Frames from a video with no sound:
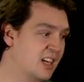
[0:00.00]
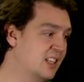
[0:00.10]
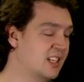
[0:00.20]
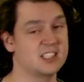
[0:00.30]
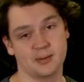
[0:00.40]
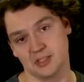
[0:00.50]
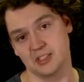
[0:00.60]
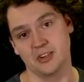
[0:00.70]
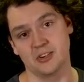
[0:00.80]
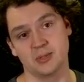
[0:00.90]
That's something to
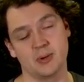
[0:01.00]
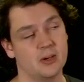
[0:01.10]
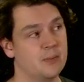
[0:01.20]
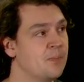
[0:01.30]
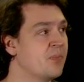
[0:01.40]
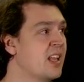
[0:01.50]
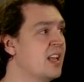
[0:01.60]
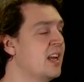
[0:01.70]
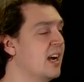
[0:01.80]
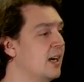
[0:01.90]
note as well.
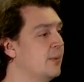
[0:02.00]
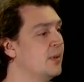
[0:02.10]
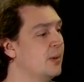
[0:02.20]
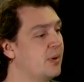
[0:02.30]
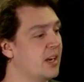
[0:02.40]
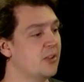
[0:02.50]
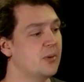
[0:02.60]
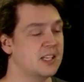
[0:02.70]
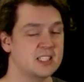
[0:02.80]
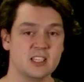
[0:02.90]
But
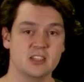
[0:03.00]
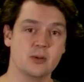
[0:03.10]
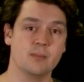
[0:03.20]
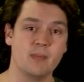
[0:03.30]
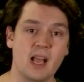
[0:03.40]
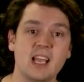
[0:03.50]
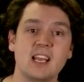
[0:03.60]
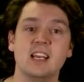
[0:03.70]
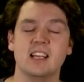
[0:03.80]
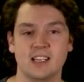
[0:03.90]
otherwise, the
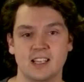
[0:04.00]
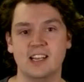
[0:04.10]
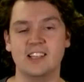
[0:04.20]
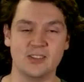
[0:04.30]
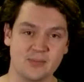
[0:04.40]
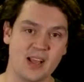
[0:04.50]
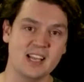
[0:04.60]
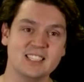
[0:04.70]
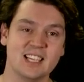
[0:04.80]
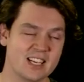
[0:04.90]
main
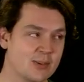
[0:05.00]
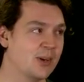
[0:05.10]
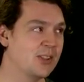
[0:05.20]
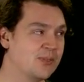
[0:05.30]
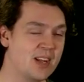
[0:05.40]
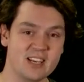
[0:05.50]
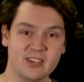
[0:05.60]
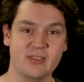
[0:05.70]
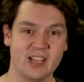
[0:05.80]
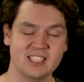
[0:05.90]
takeaway, the main
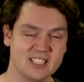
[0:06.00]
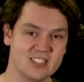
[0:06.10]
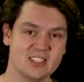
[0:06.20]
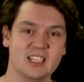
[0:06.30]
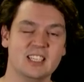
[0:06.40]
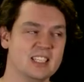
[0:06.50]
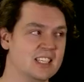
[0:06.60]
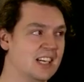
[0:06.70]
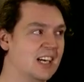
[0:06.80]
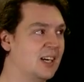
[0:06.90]
advantage,
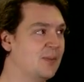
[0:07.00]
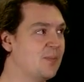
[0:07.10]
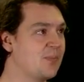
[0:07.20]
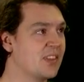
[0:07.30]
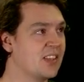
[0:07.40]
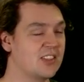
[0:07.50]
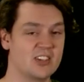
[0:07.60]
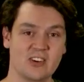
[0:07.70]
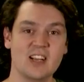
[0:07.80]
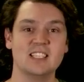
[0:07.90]
the
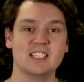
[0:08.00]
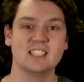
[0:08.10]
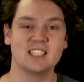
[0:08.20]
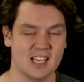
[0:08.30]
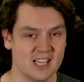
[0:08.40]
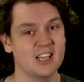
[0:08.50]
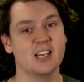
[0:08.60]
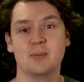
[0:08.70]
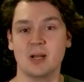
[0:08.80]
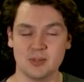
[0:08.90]
craziest
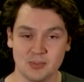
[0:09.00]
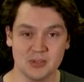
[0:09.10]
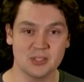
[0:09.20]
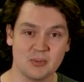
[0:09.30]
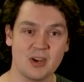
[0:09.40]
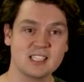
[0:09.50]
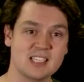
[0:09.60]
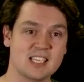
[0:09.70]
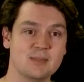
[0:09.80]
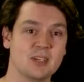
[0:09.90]
and perhaps most
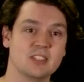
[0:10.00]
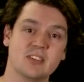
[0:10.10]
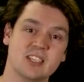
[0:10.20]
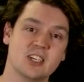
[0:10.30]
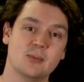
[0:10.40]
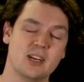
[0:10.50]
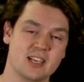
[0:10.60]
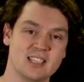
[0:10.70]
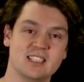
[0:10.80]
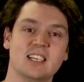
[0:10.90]
surprising aspect of Anytime Weighted
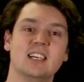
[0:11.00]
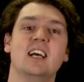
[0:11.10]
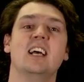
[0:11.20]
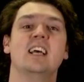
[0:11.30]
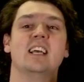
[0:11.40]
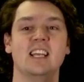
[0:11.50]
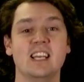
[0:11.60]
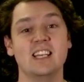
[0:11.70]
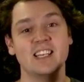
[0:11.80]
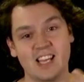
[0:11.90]
Astar,
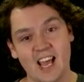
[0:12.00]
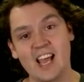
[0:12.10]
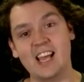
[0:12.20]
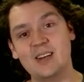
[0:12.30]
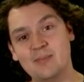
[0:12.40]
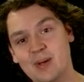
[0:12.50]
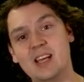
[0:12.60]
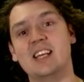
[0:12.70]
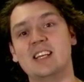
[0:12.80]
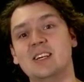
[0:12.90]
it can
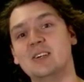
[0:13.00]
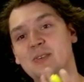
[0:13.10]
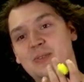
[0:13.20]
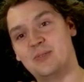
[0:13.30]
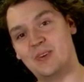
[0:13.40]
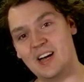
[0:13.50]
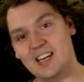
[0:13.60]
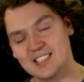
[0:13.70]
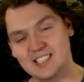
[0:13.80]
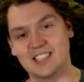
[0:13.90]
be
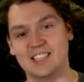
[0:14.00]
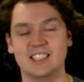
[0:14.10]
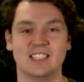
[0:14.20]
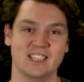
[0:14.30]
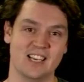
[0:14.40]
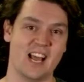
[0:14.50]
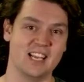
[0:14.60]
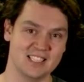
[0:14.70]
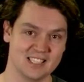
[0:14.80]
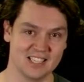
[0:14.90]
faster than
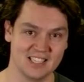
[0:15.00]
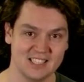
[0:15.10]
A-star.